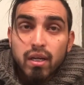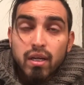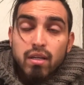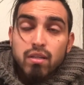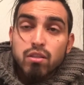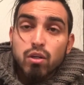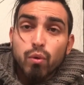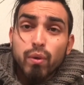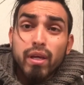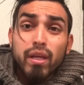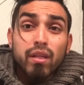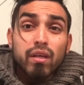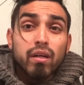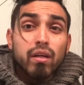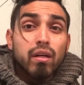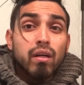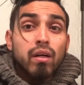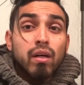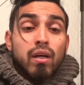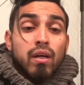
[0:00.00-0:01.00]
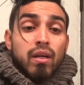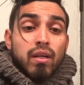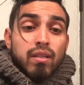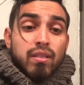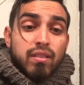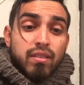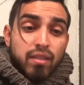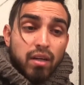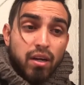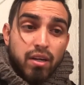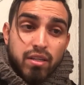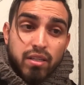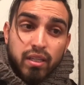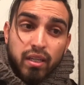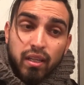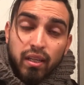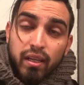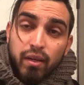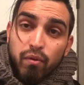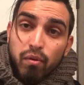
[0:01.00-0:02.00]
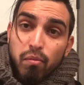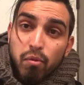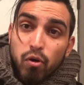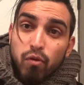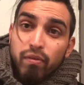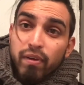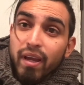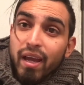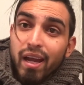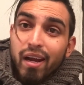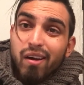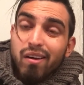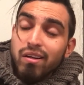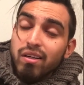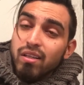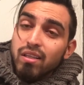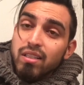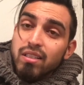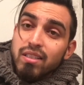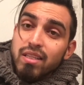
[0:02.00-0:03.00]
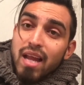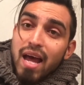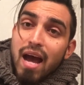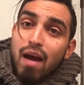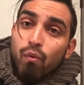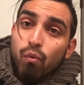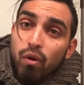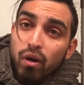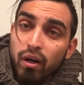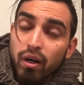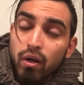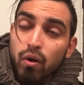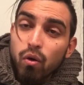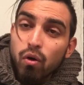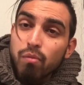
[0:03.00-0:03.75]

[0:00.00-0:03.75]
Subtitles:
So either surgically removing hair does not work,